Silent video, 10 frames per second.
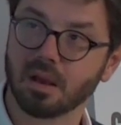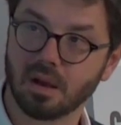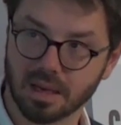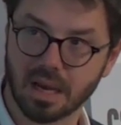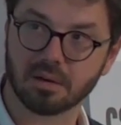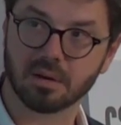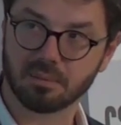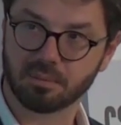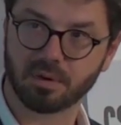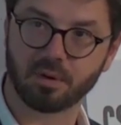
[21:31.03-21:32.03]
Again,
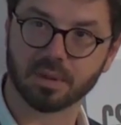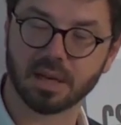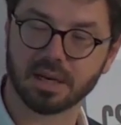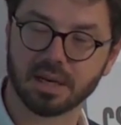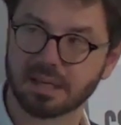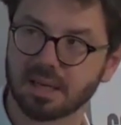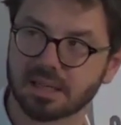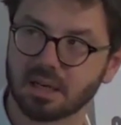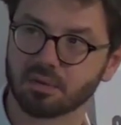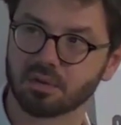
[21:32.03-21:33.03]
performing the analysis, as I
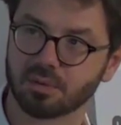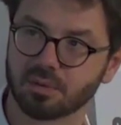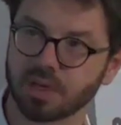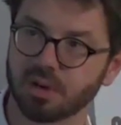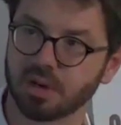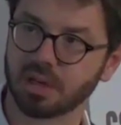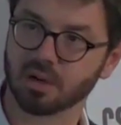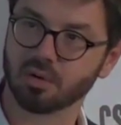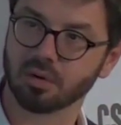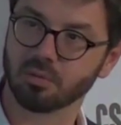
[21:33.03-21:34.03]
said, with transportation and heating
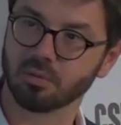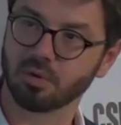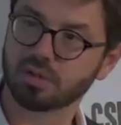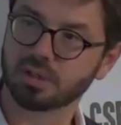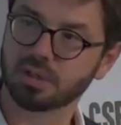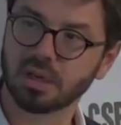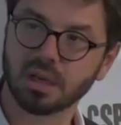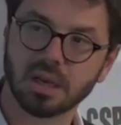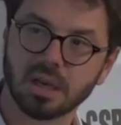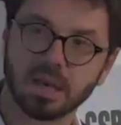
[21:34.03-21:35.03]
and cooling modules,
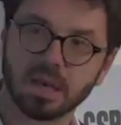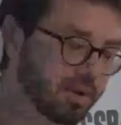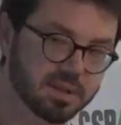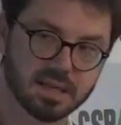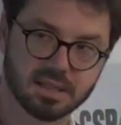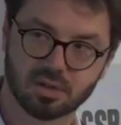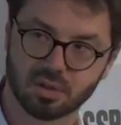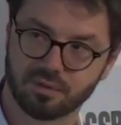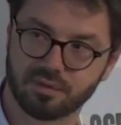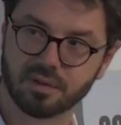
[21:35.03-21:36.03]
and monetization
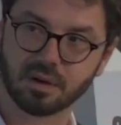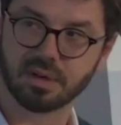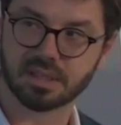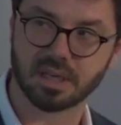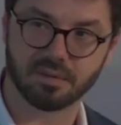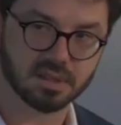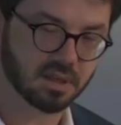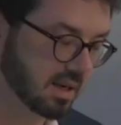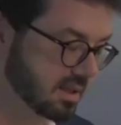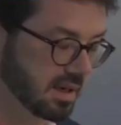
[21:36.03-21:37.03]
of grid services
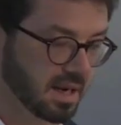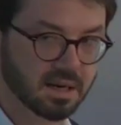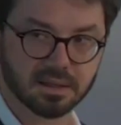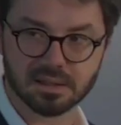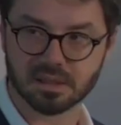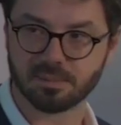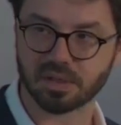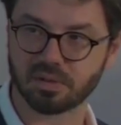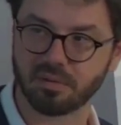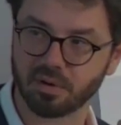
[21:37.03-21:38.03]
and externalities,
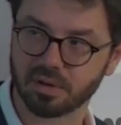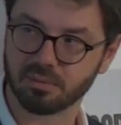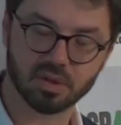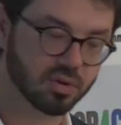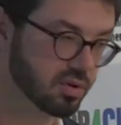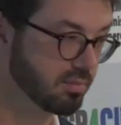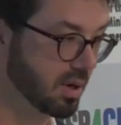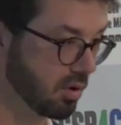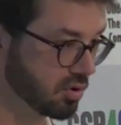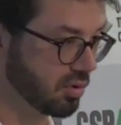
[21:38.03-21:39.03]
especially avoid emissions,
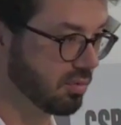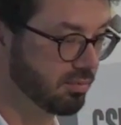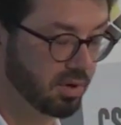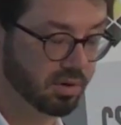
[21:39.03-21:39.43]
but also model